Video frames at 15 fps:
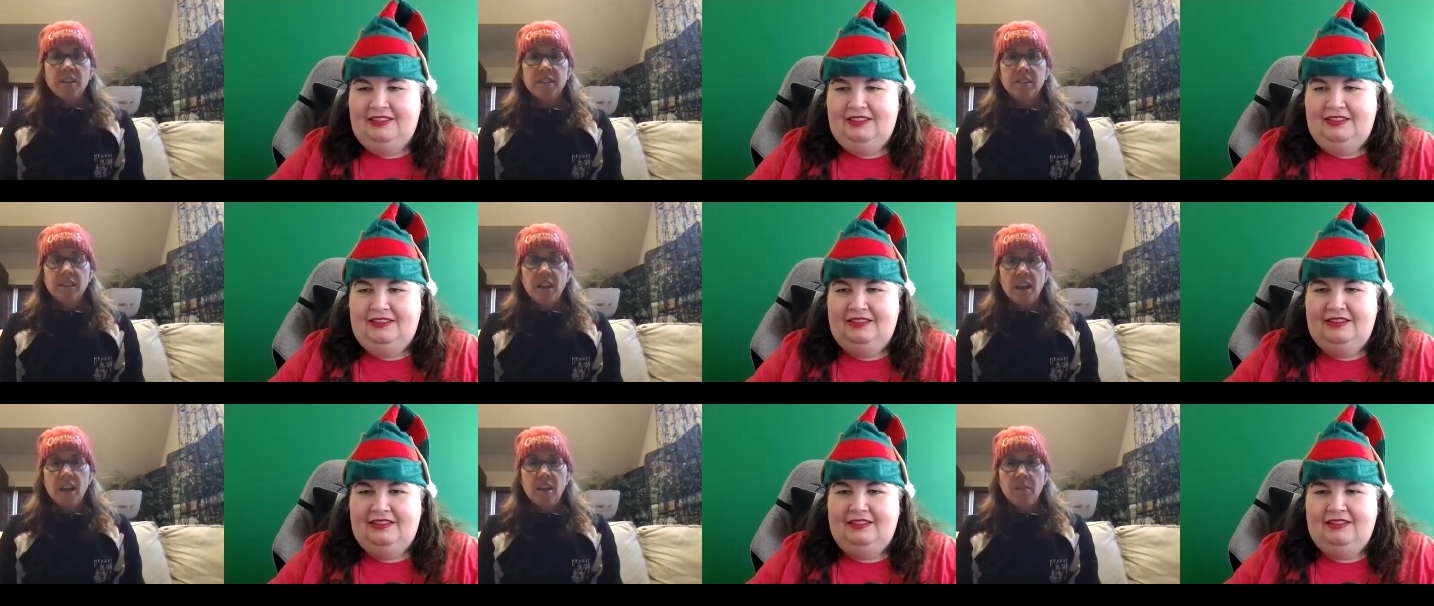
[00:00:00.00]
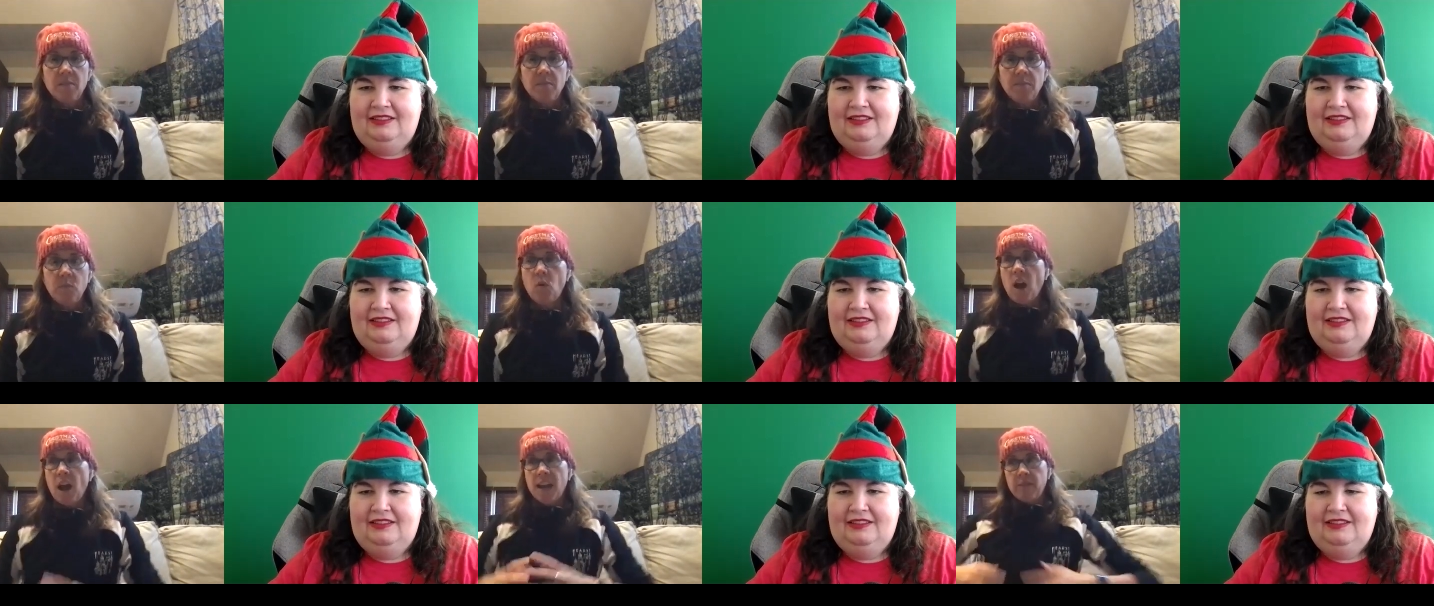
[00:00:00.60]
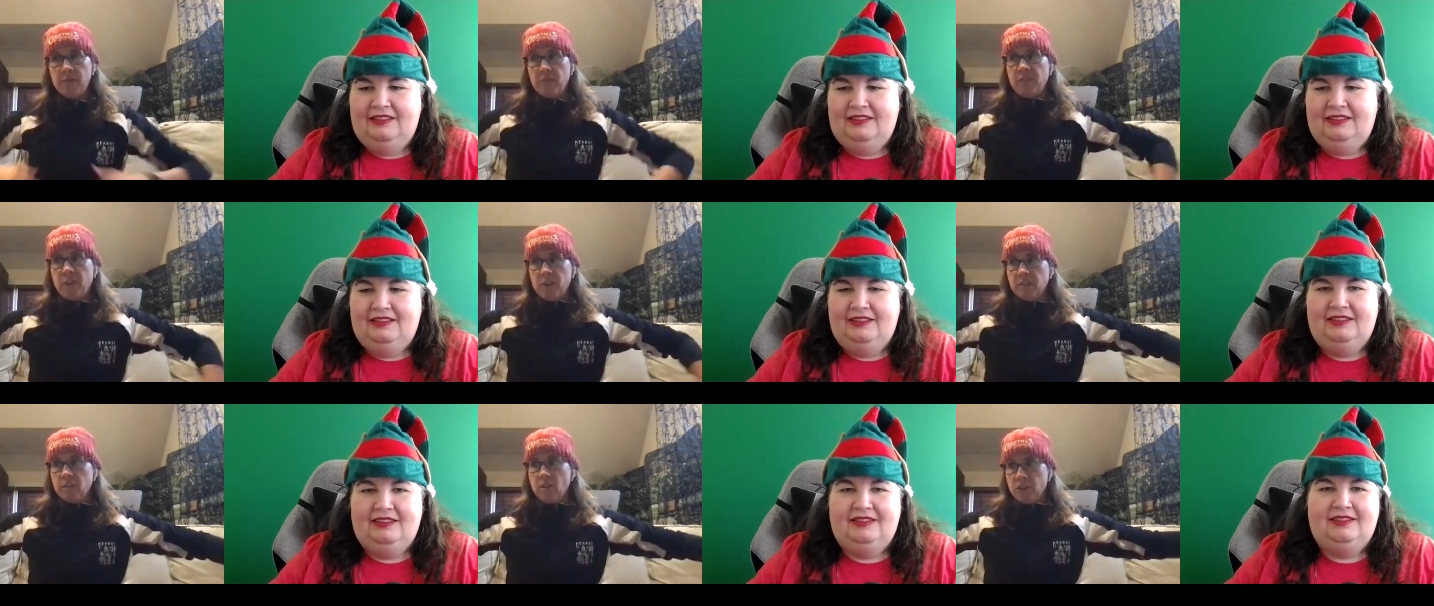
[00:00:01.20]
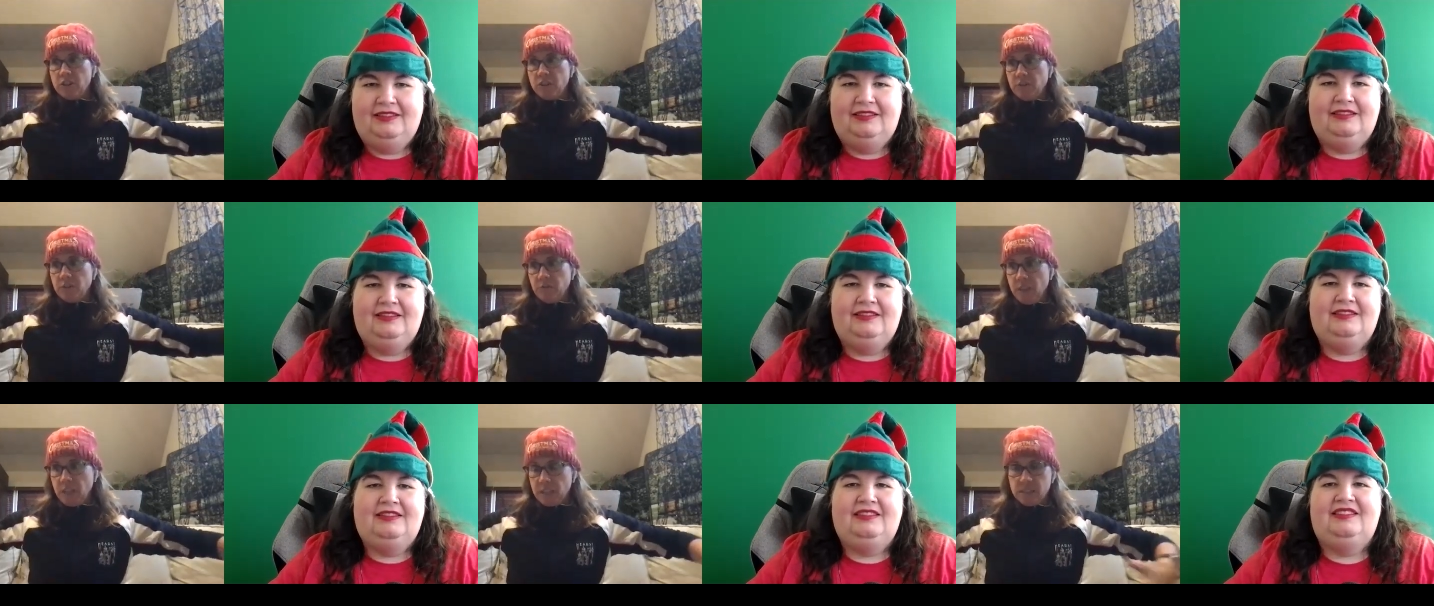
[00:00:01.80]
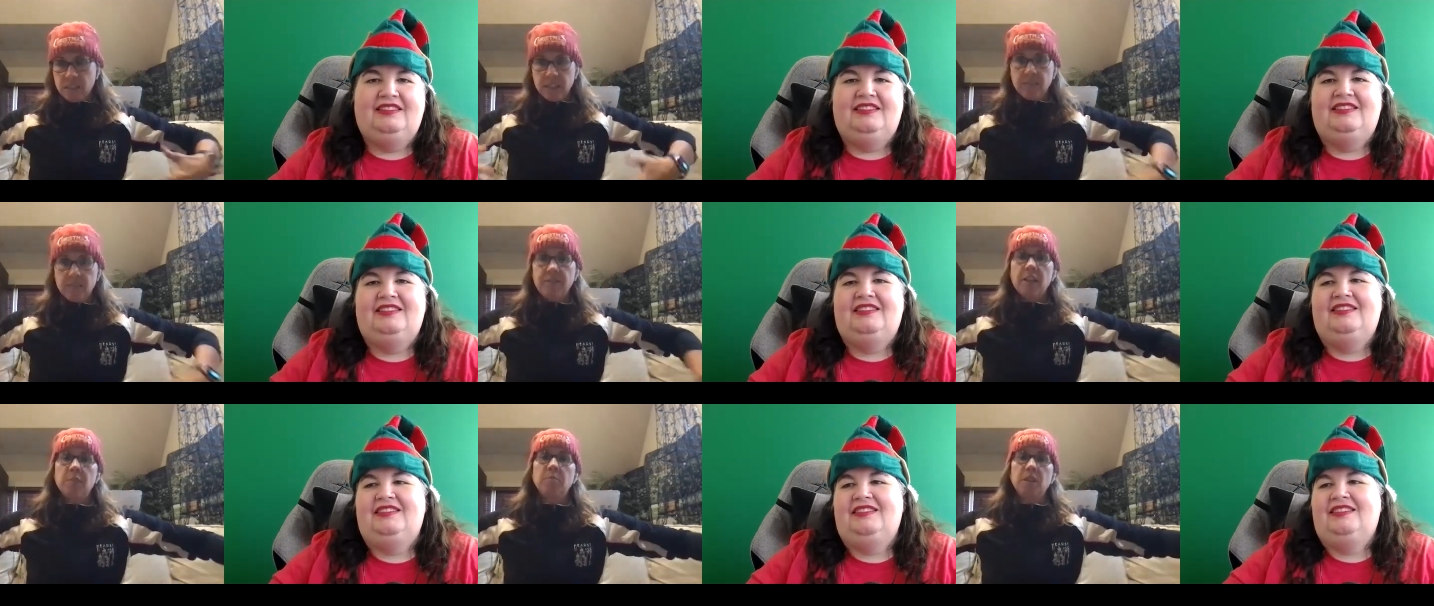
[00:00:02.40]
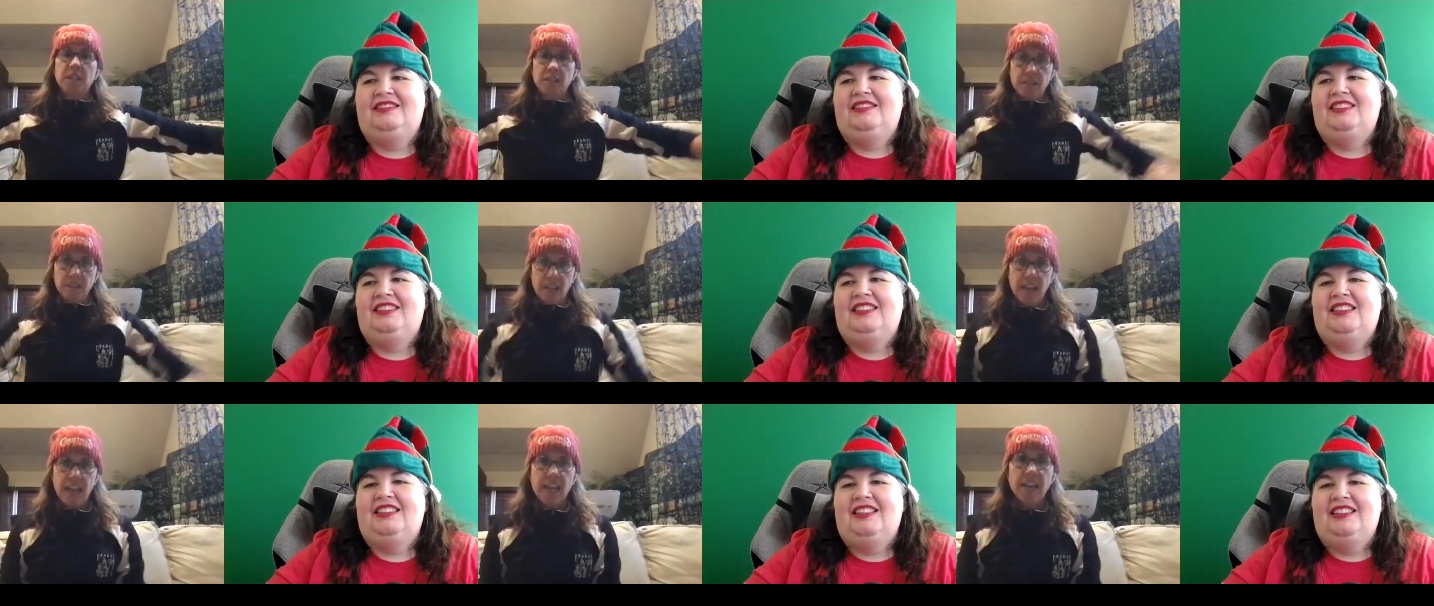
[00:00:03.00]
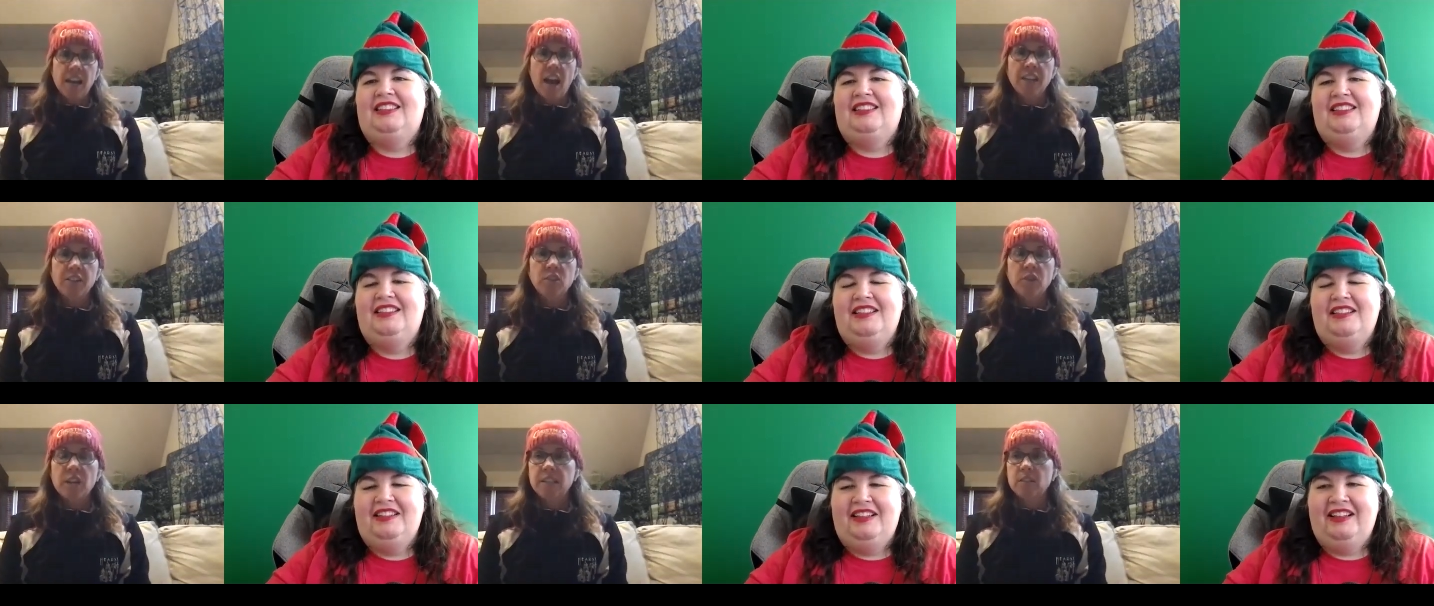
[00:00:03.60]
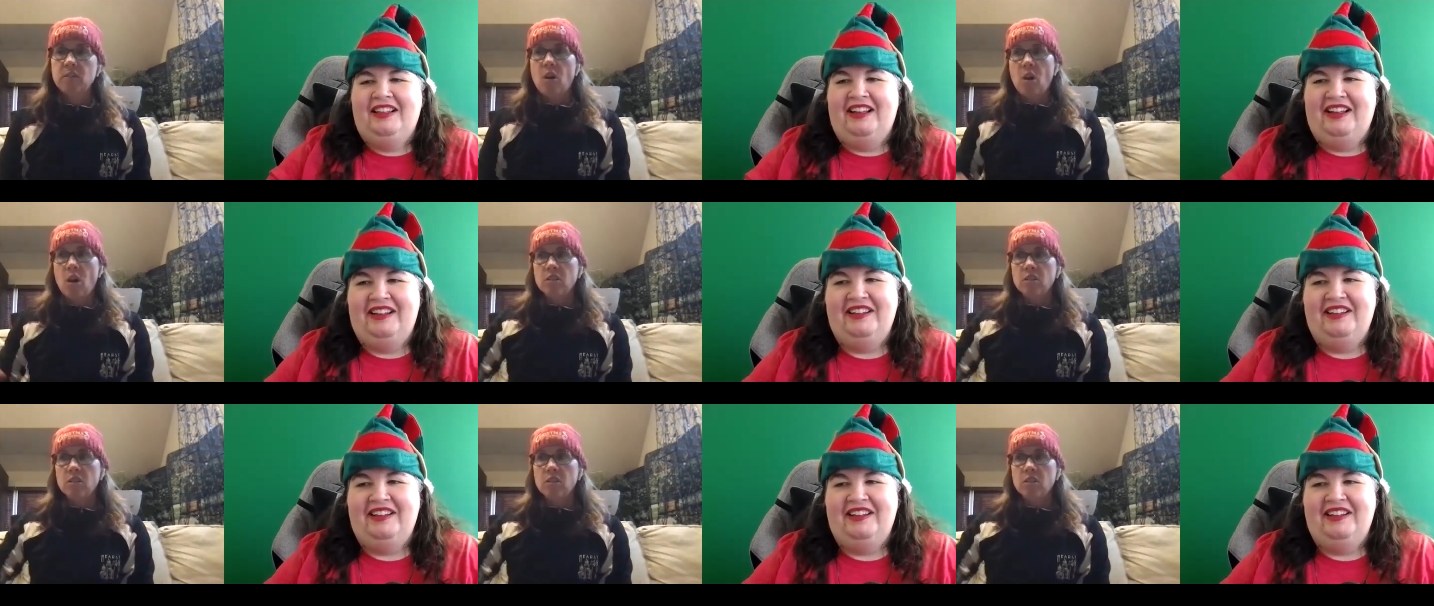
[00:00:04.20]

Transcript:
Speaker 1: was um, I have a very large extended family, and I uh-huh.